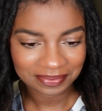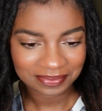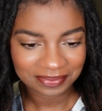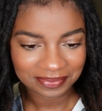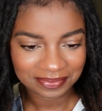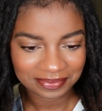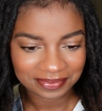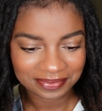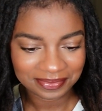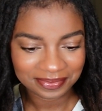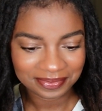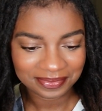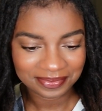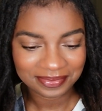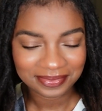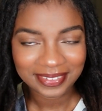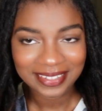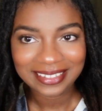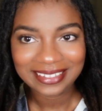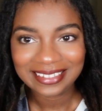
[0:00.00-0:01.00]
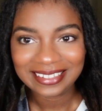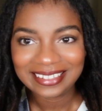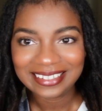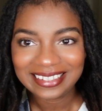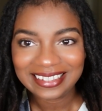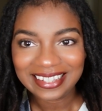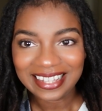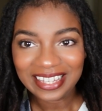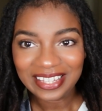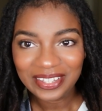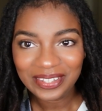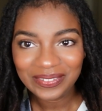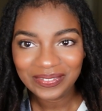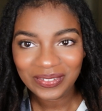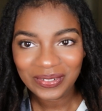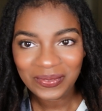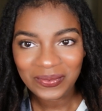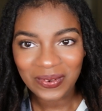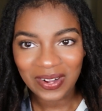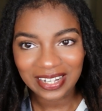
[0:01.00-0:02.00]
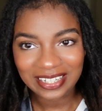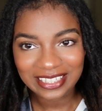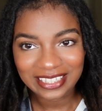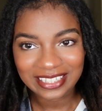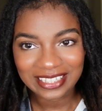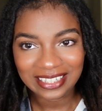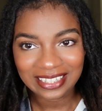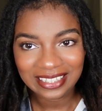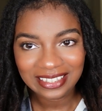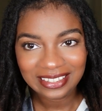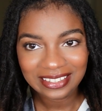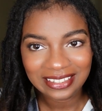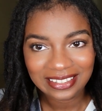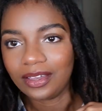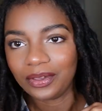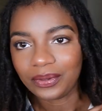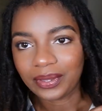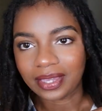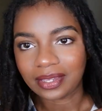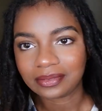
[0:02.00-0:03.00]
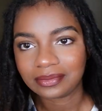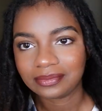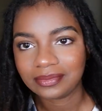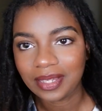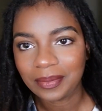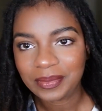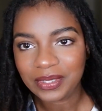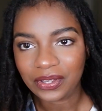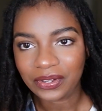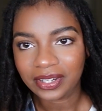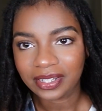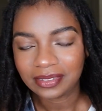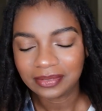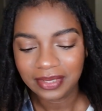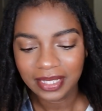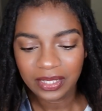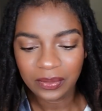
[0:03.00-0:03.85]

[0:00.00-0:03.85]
I'm so excited. I'm so happy. Thank you for watching, y'all.